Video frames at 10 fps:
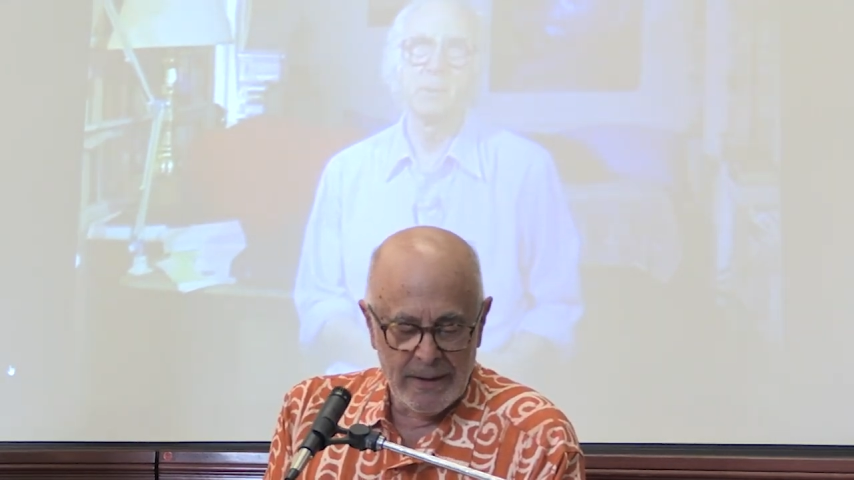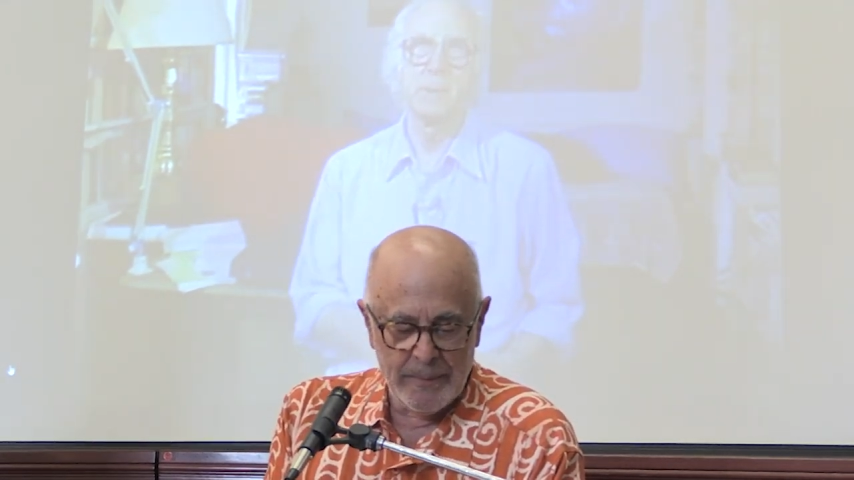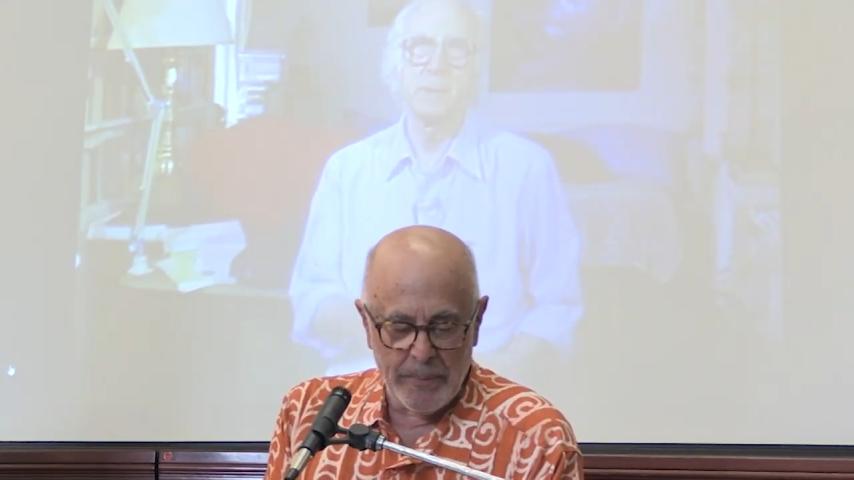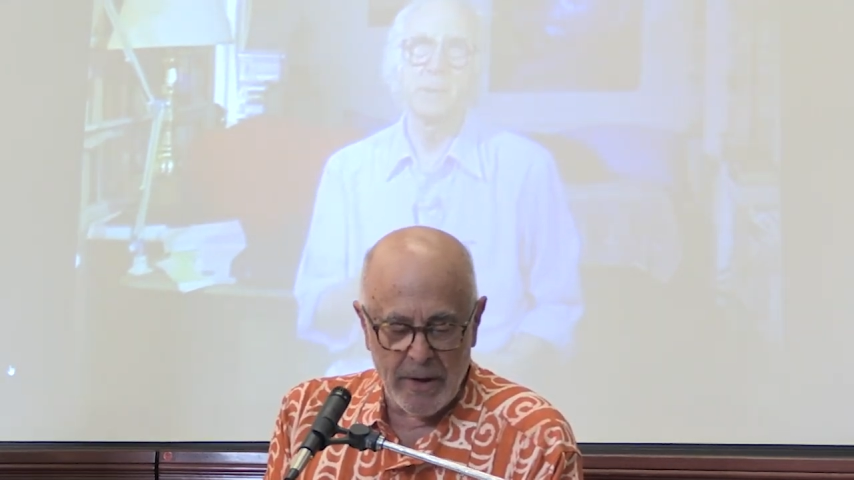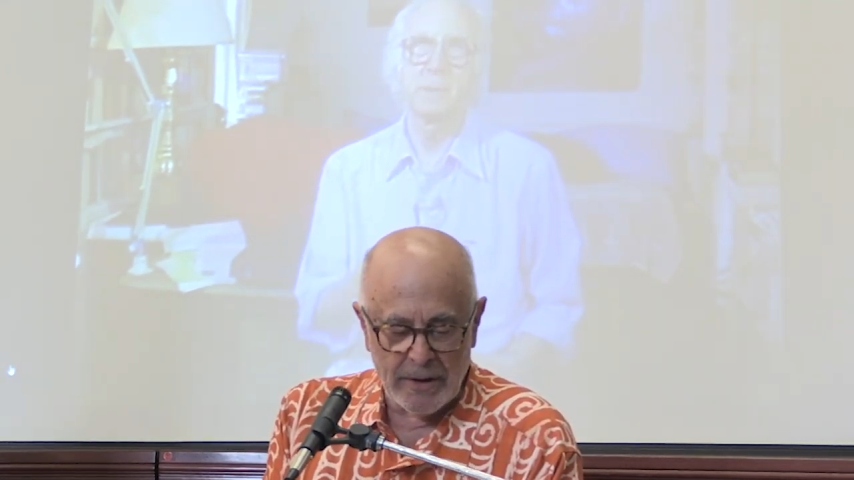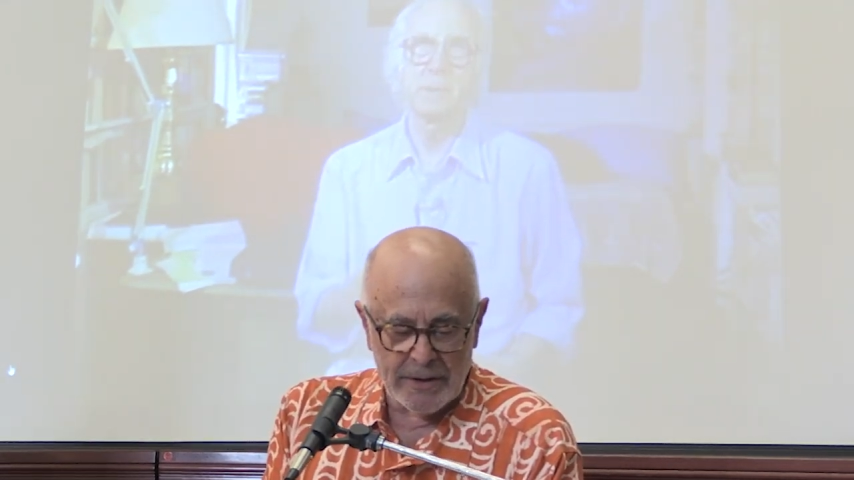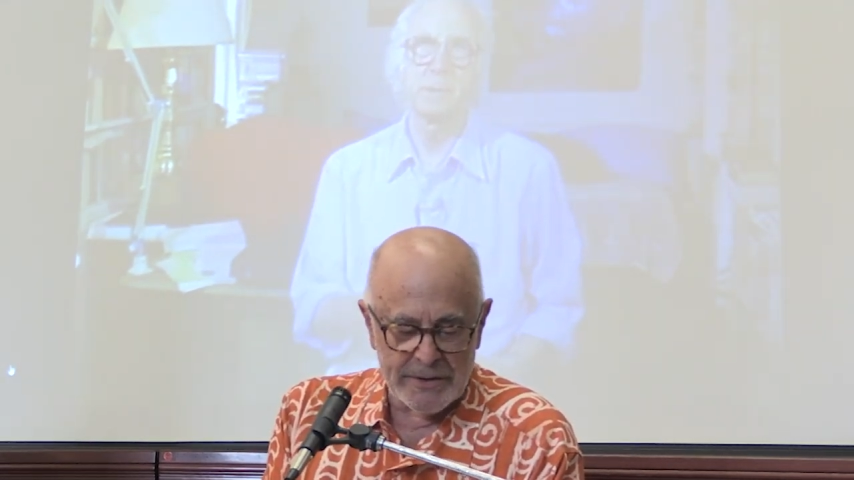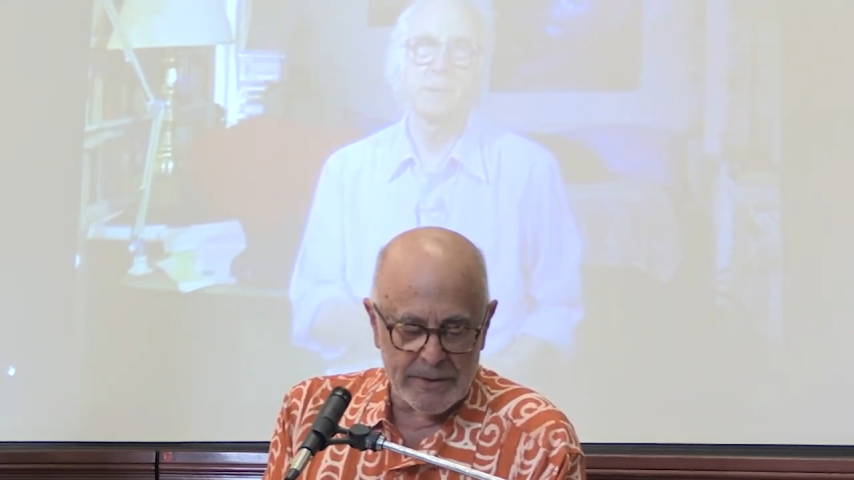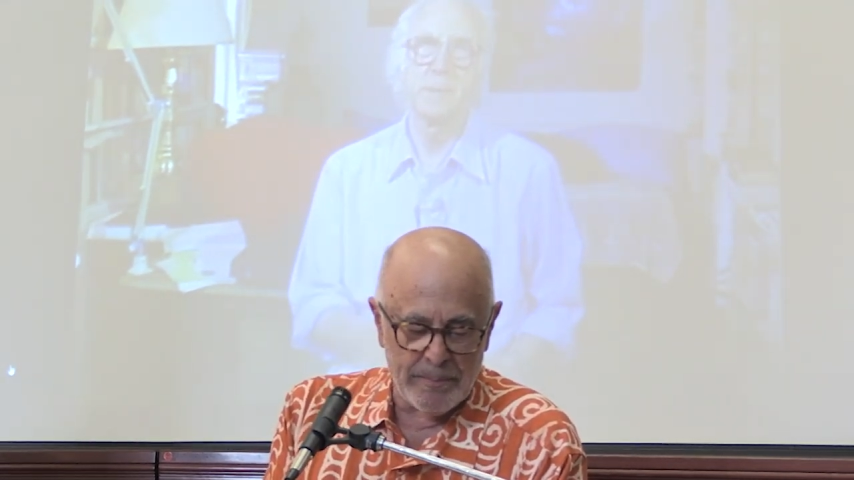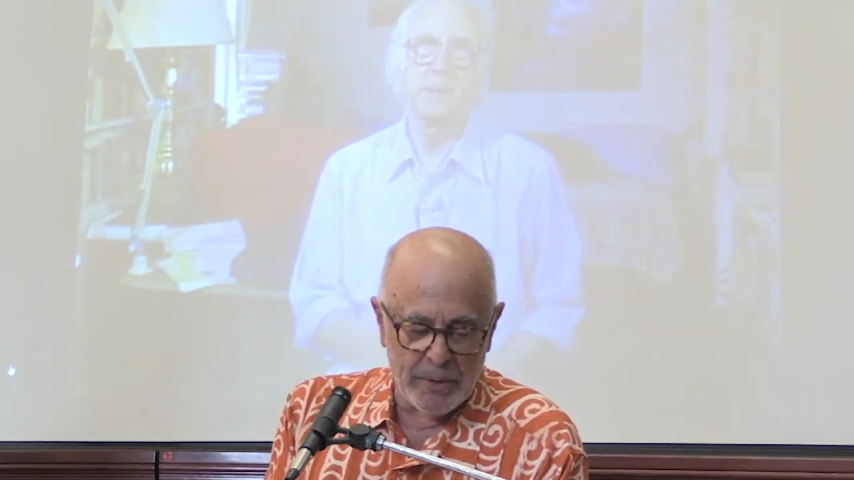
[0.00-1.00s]
He
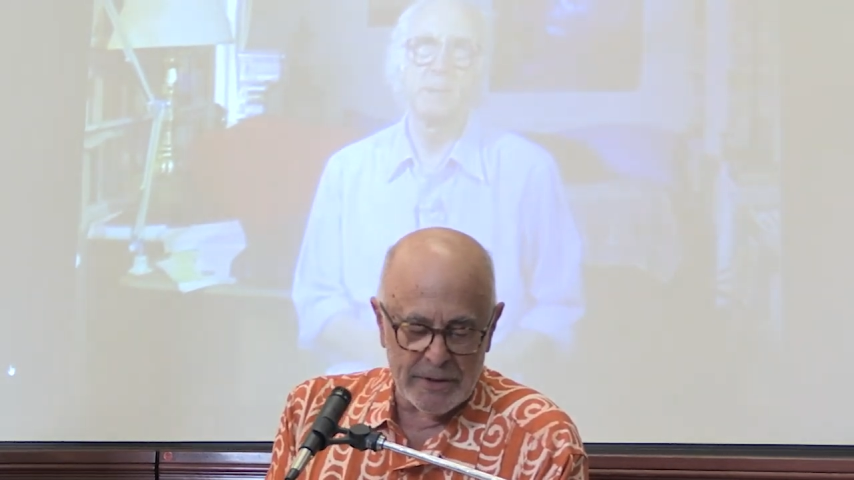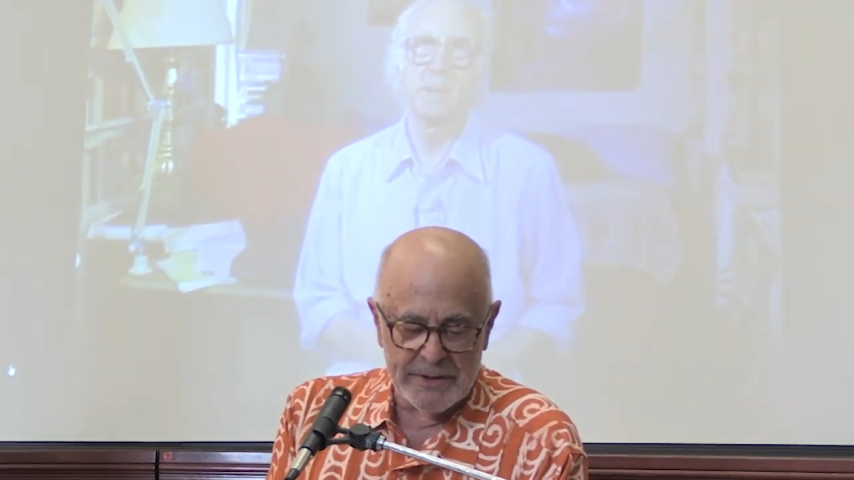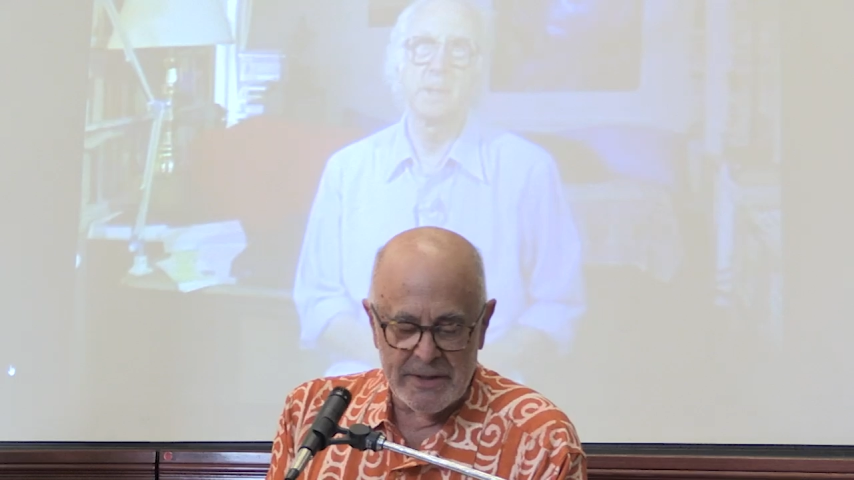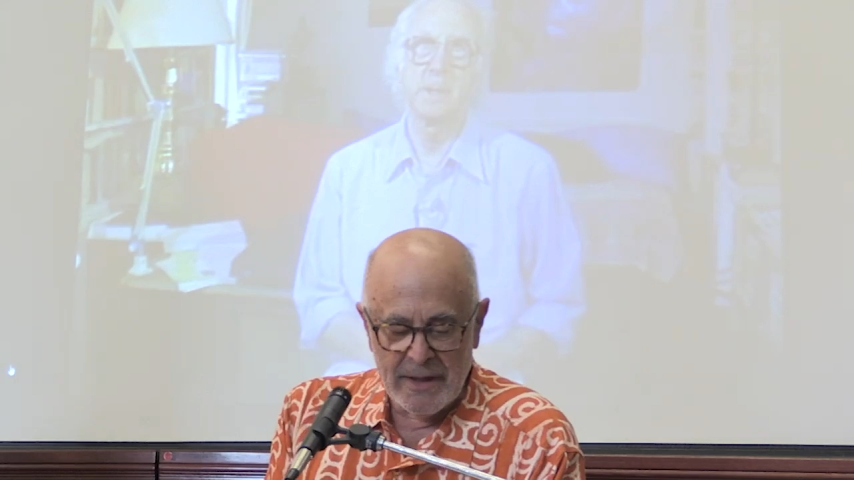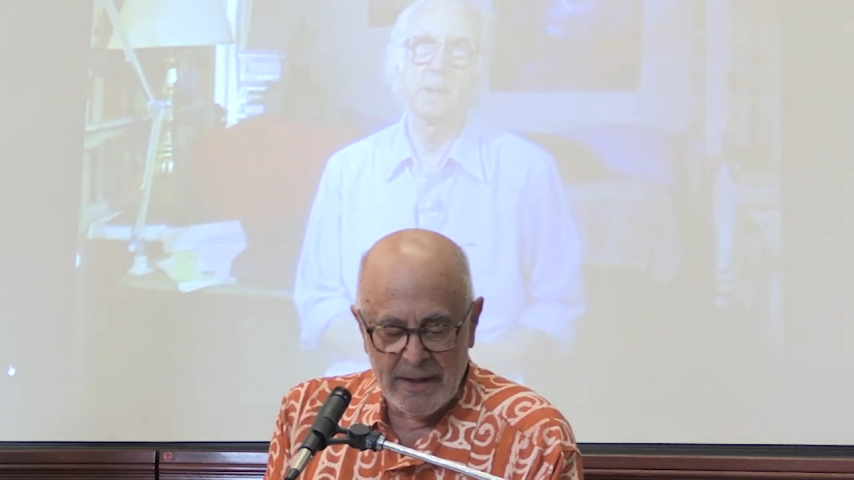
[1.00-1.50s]
parks the books